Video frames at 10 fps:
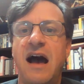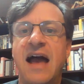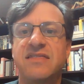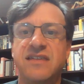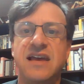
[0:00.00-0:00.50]

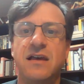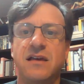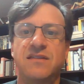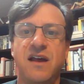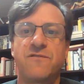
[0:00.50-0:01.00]
I
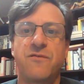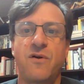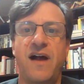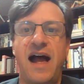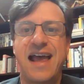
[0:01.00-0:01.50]
think,
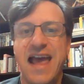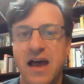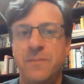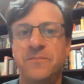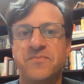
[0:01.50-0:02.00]
therefore I
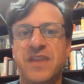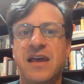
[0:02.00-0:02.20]
am,